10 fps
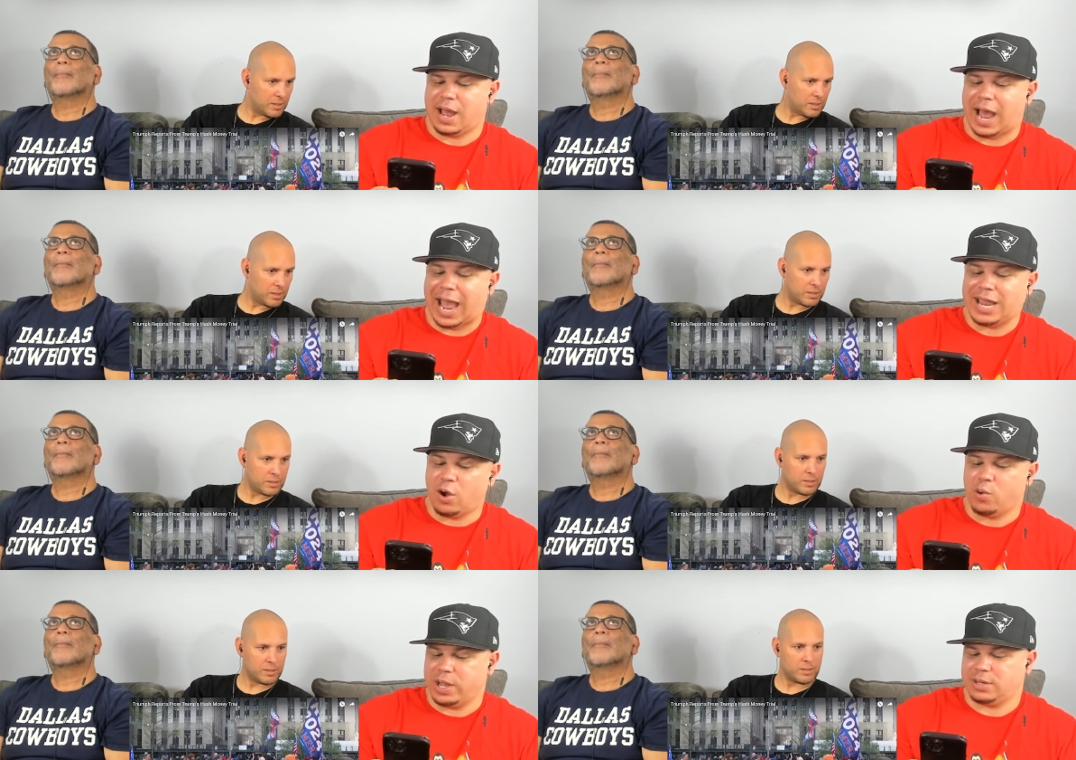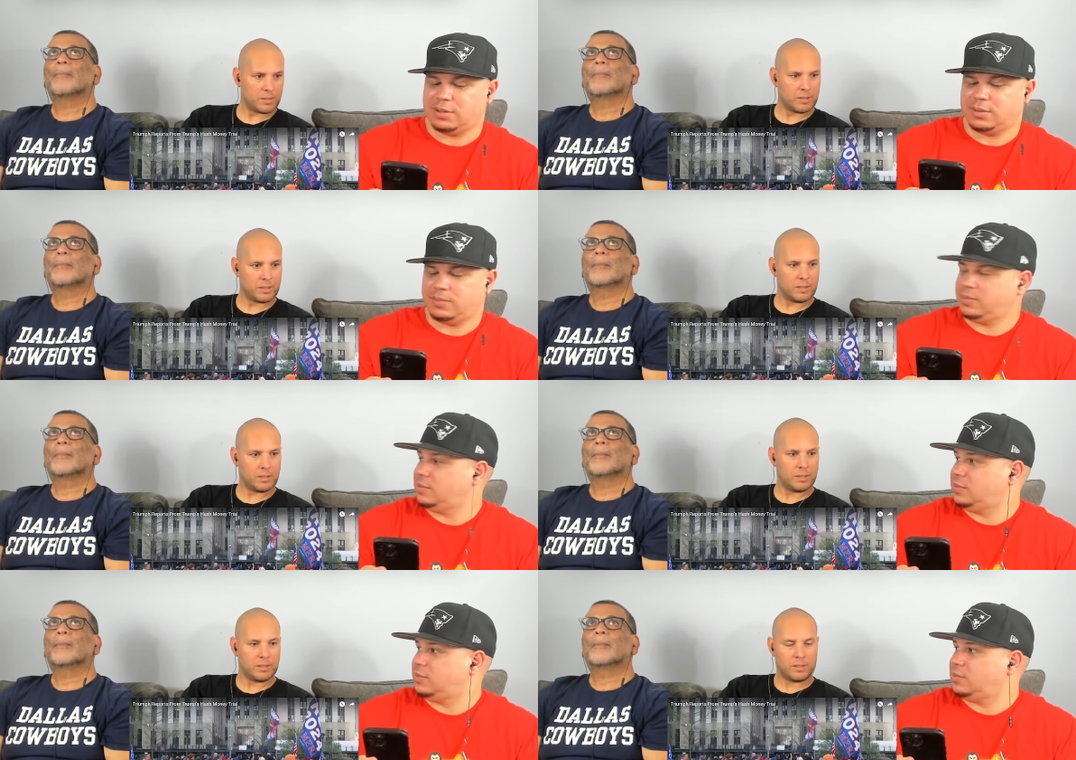Speaker 1: I O N.
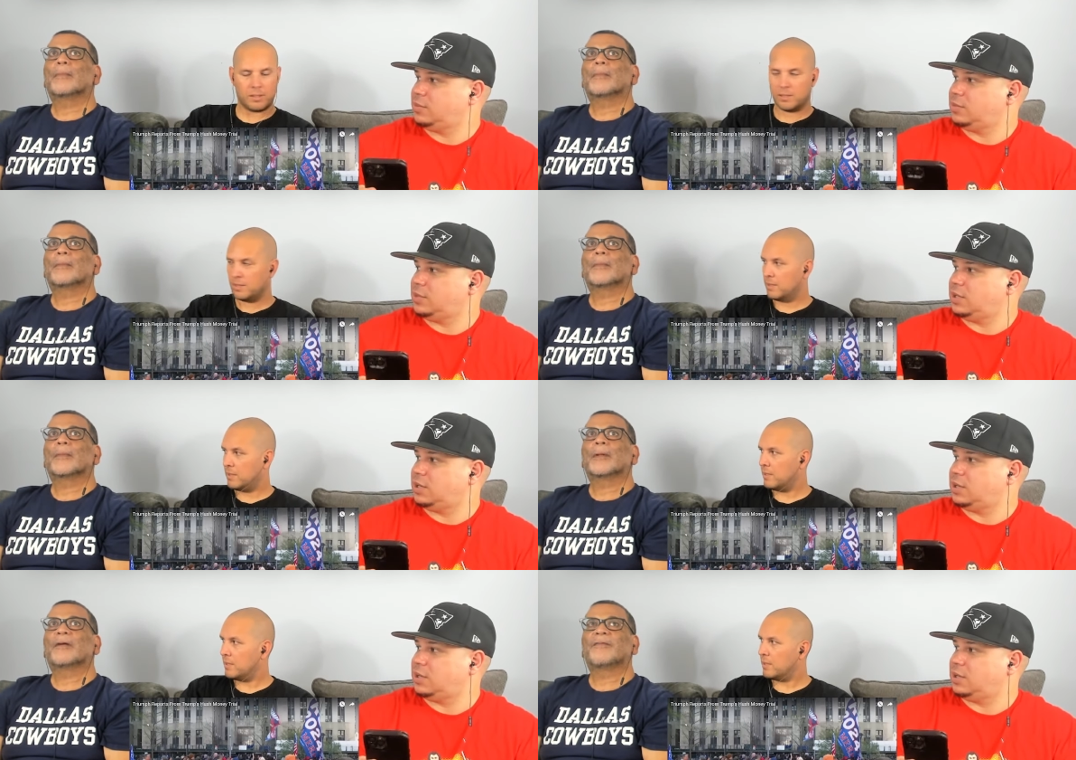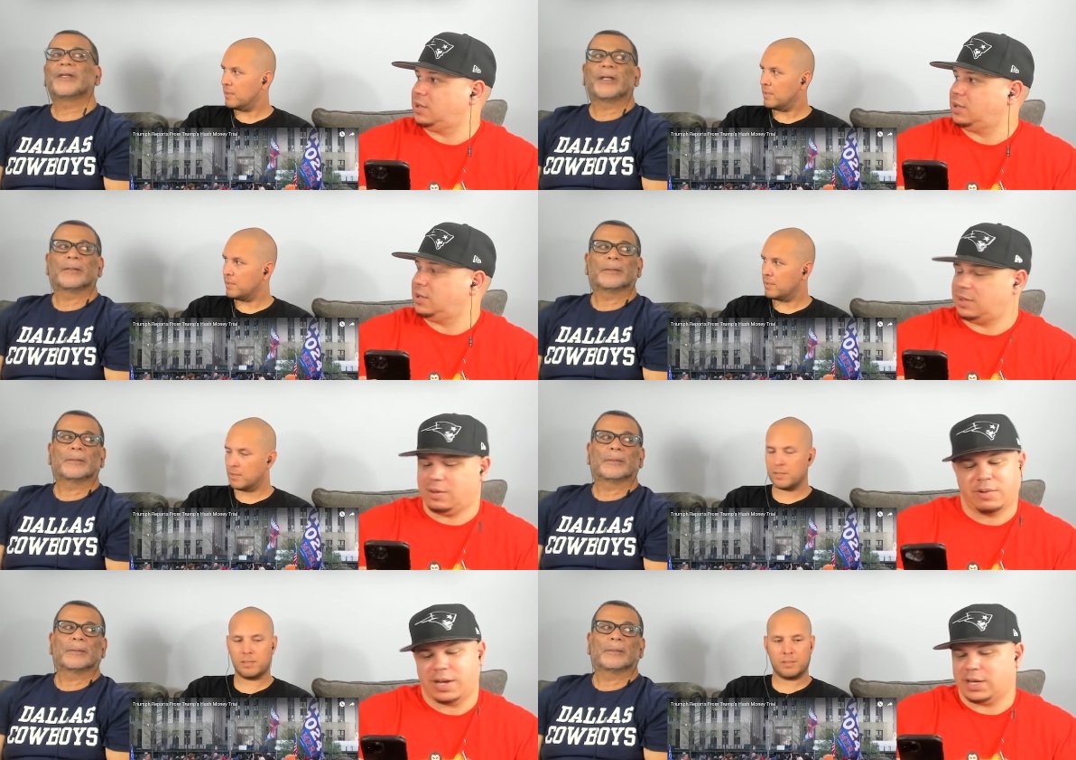Kevinion.
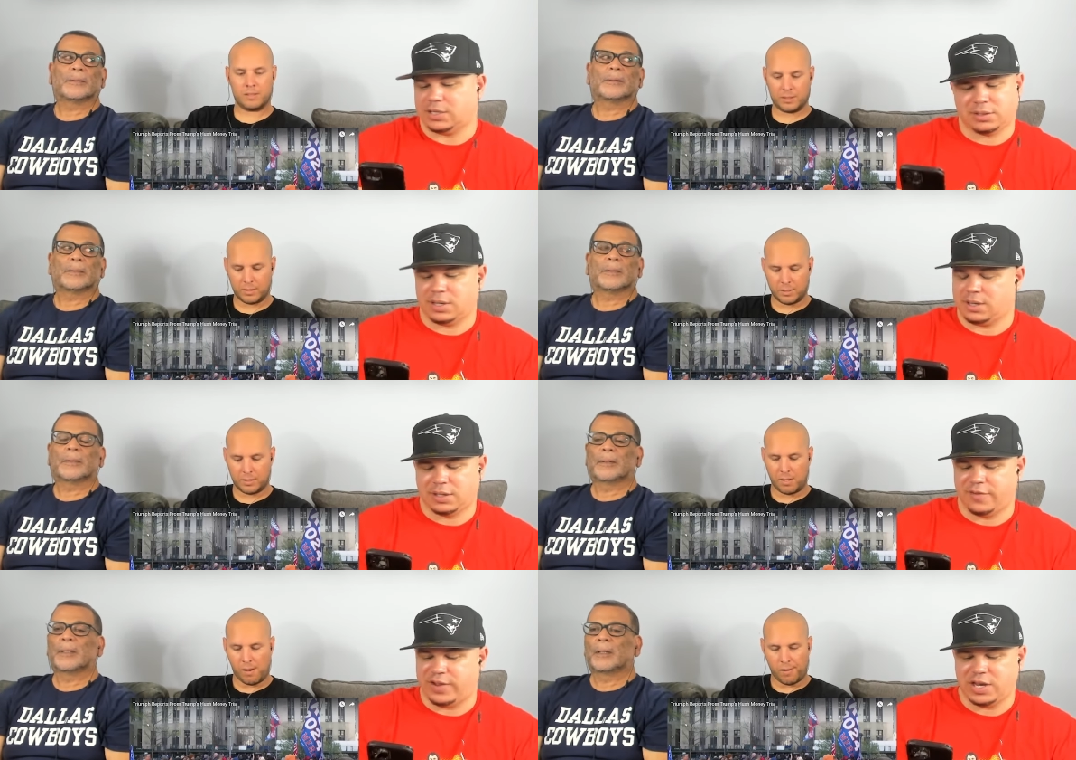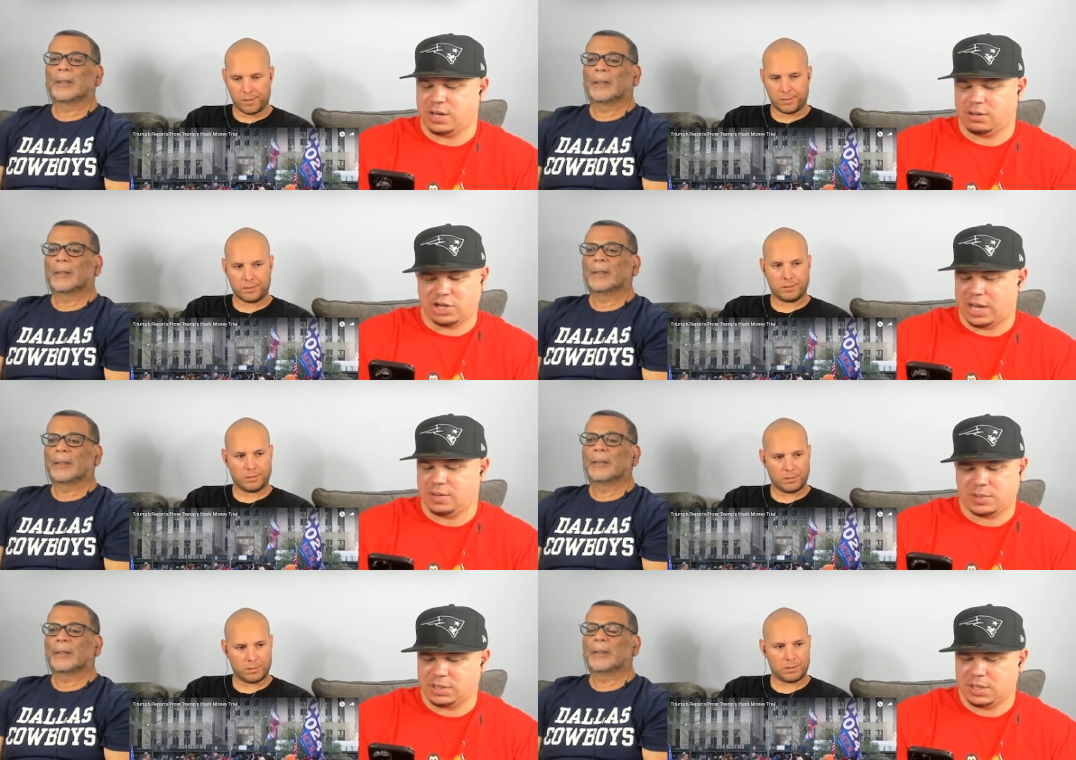Right. That's yeah. Kevinion
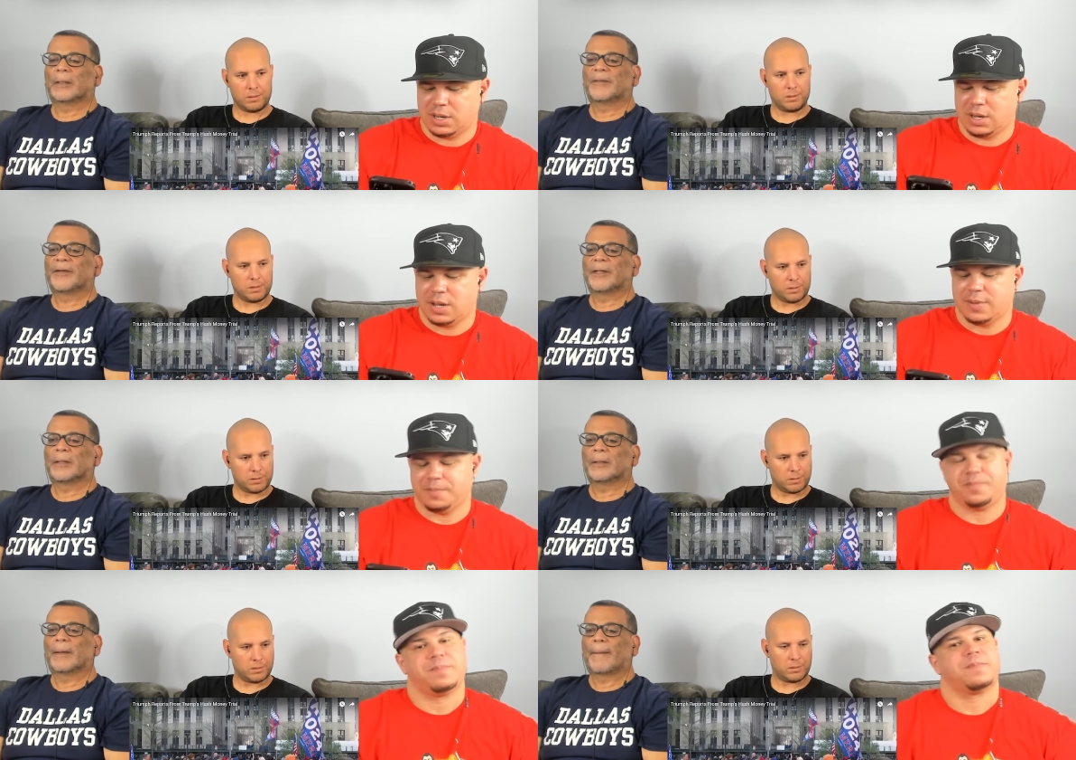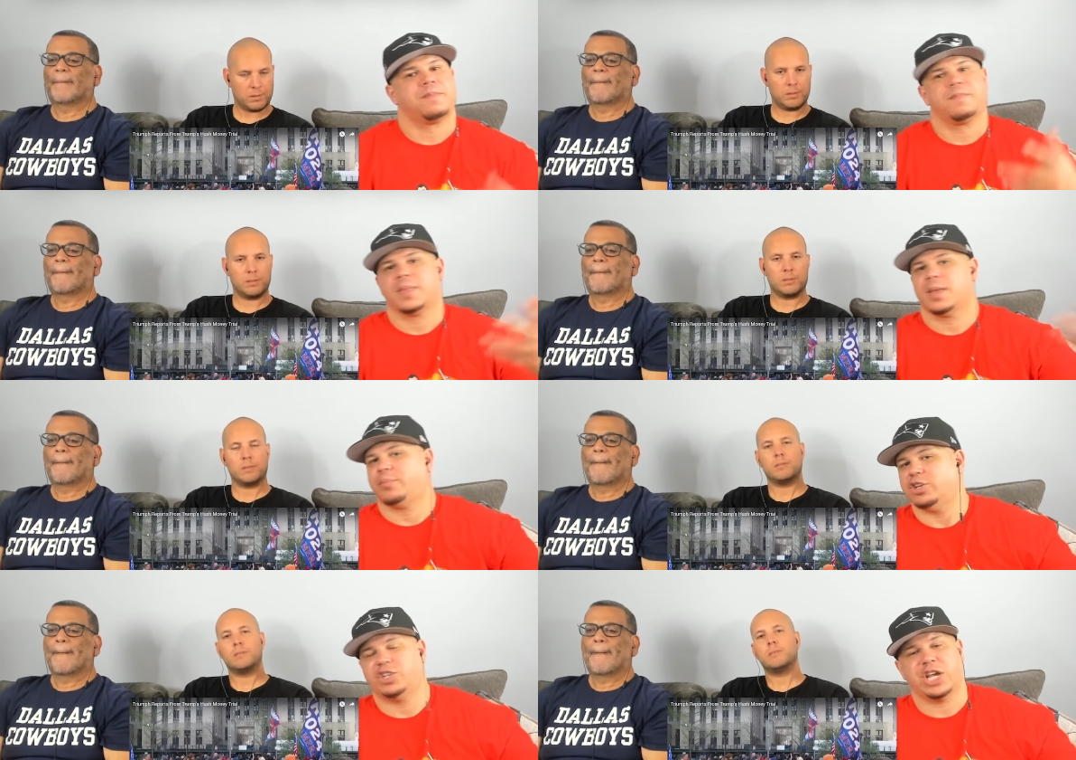James. Kevinion.
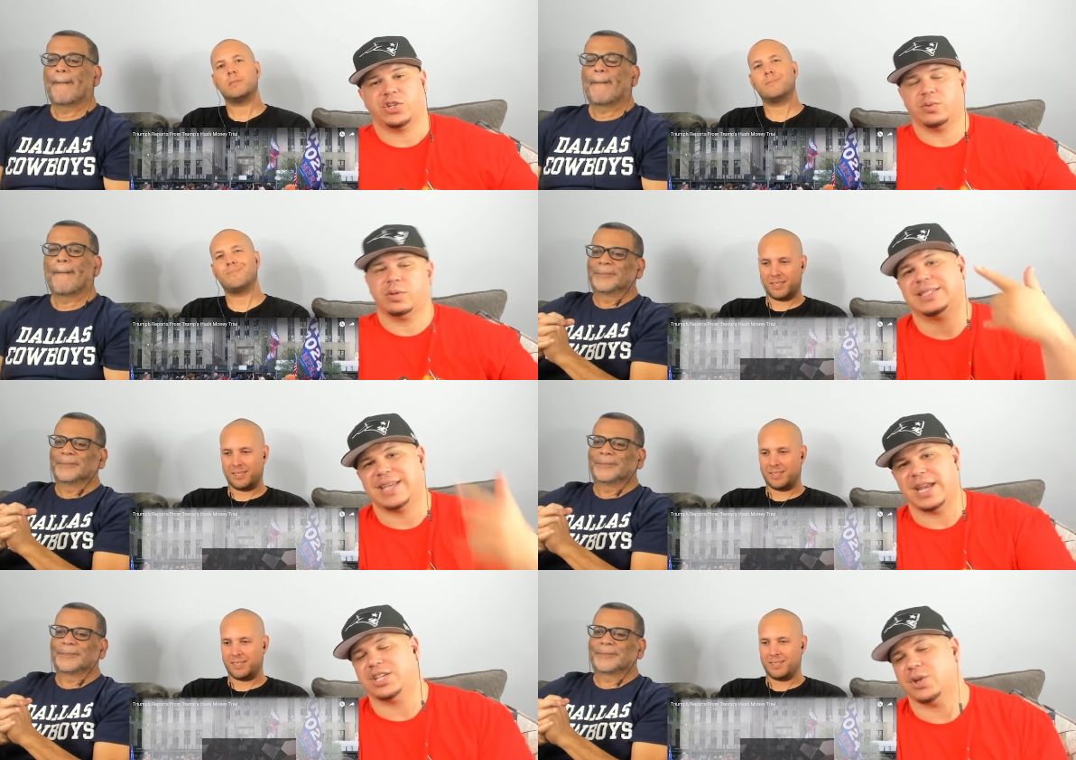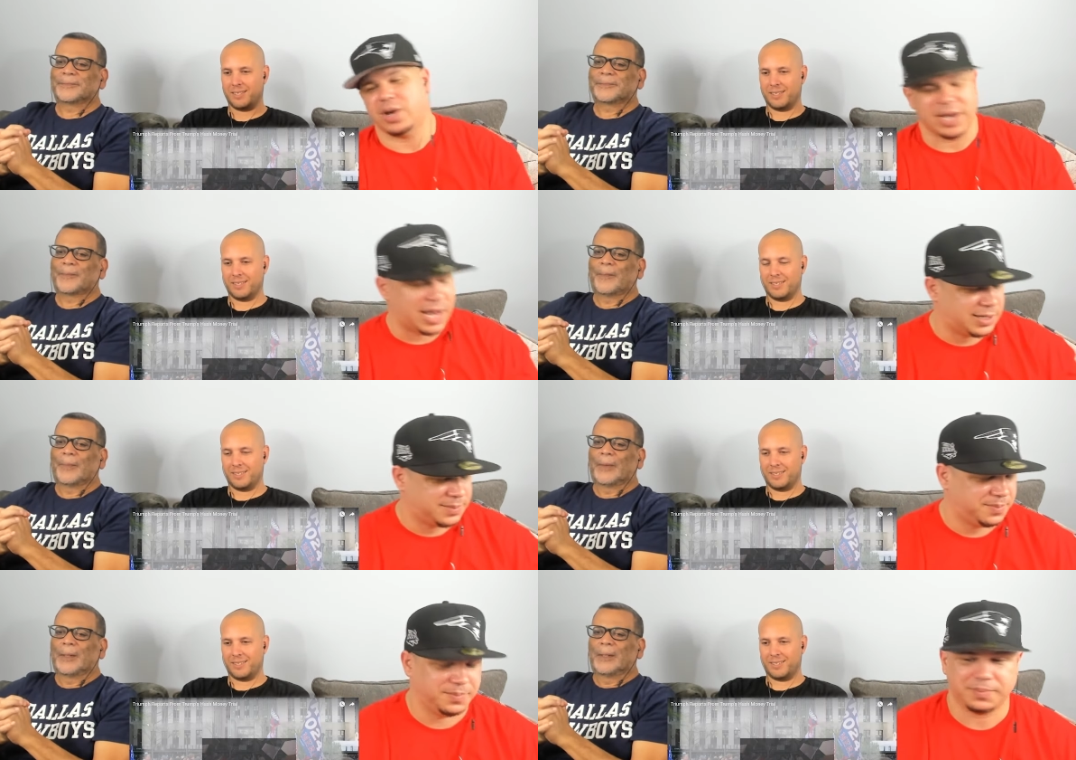Appreciate you. Let's get into it,
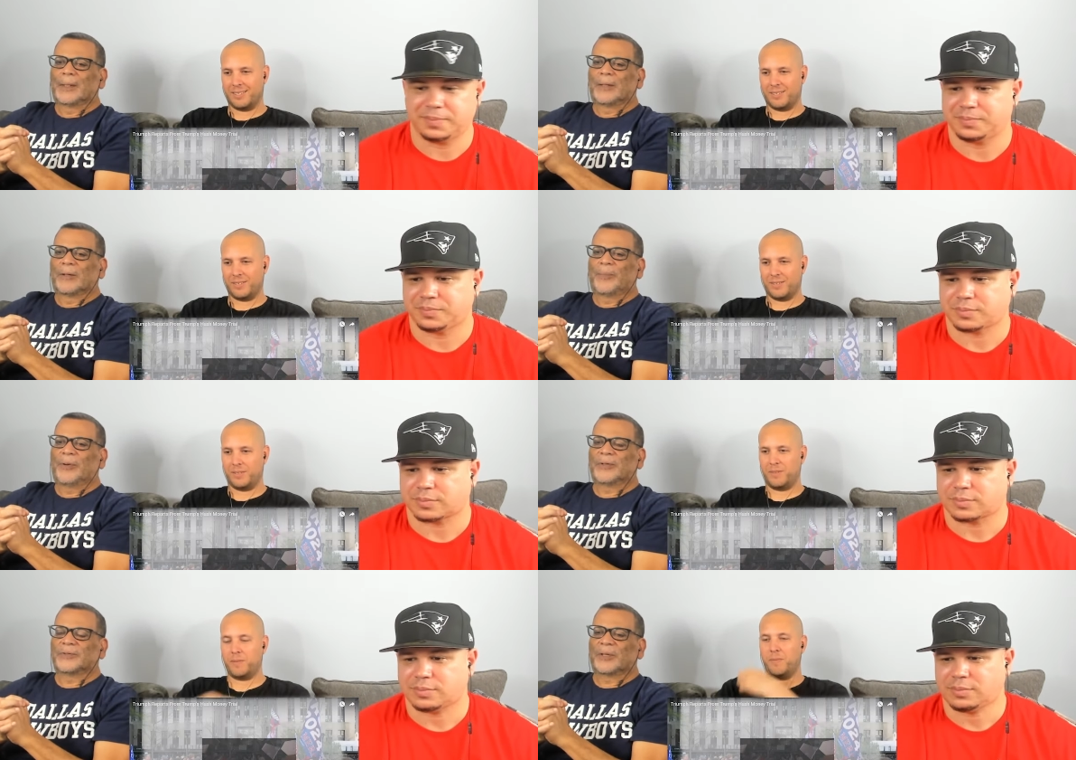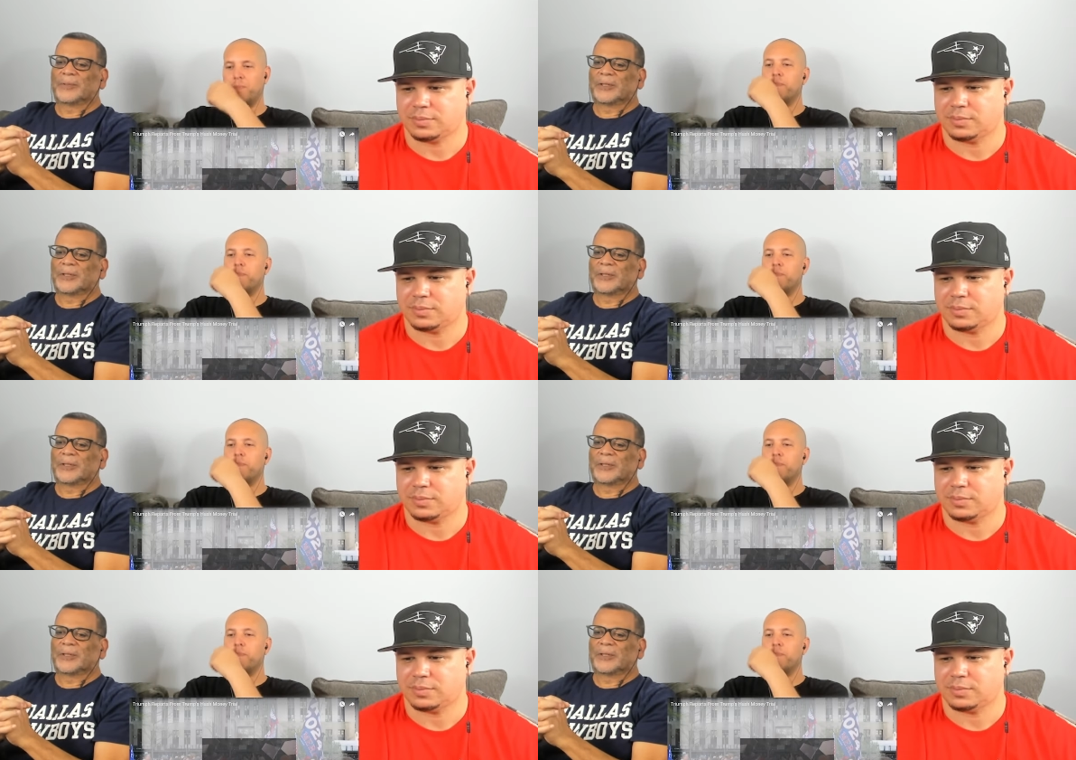guys. Report from Trump